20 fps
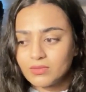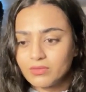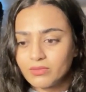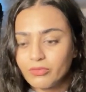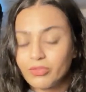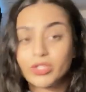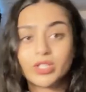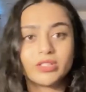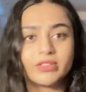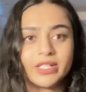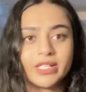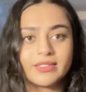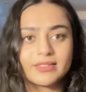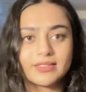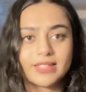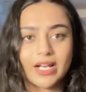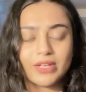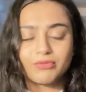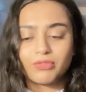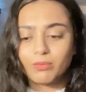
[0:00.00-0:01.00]
with the things
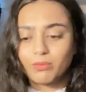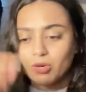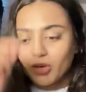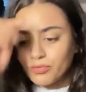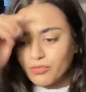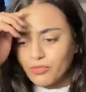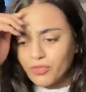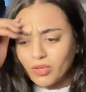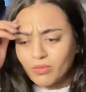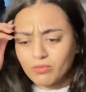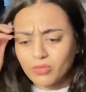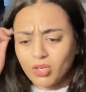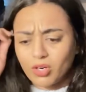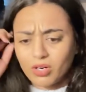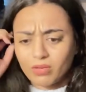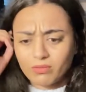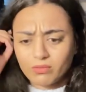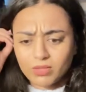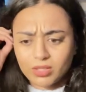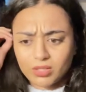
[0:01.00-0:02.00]
that we bought from
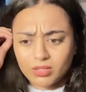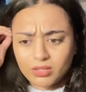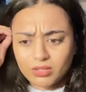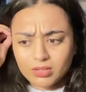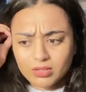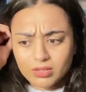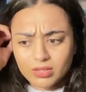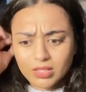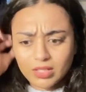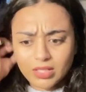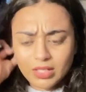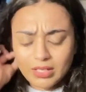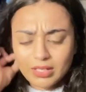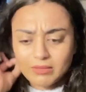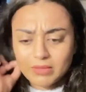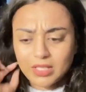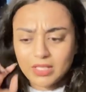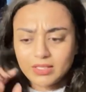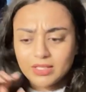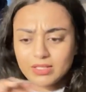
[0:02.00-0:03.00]
normal
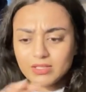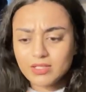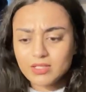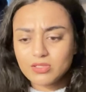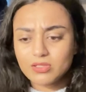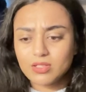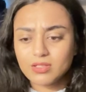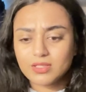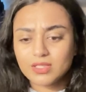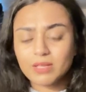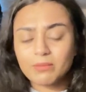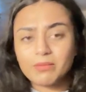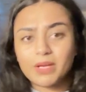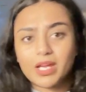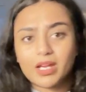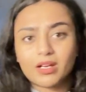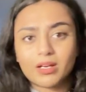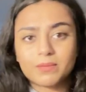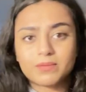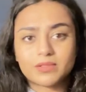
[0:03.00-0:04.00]
uh, this is just the
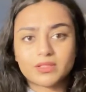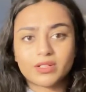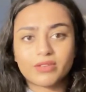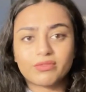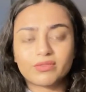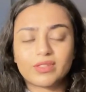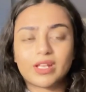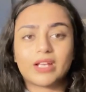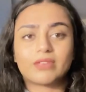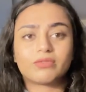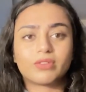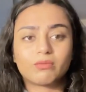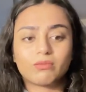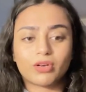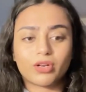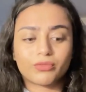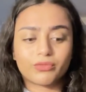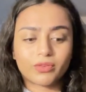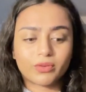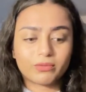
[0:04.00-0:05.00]
makeup stuff that we
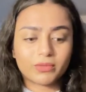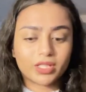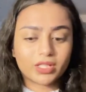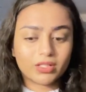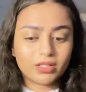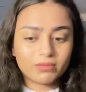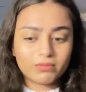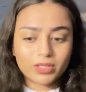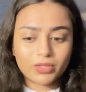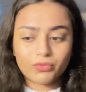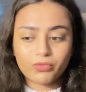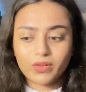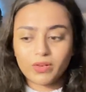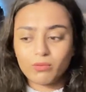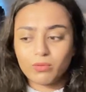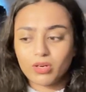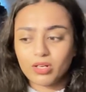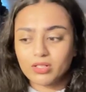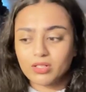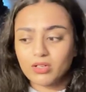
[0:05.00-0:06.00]
bought from there but we
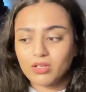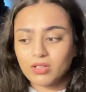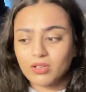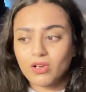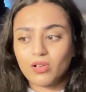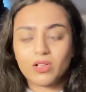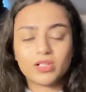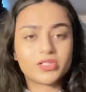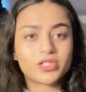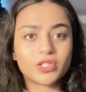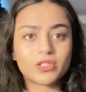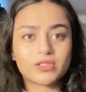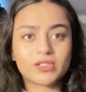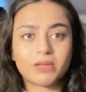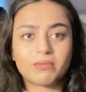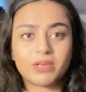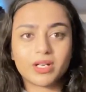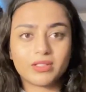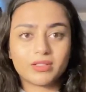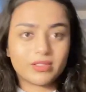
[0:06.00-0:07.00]
bought also
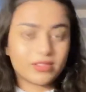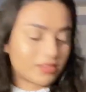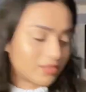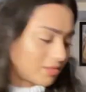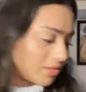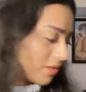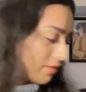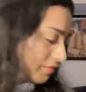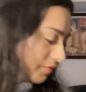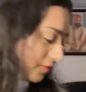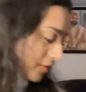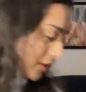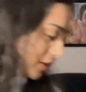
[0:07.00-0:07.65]
some other stuff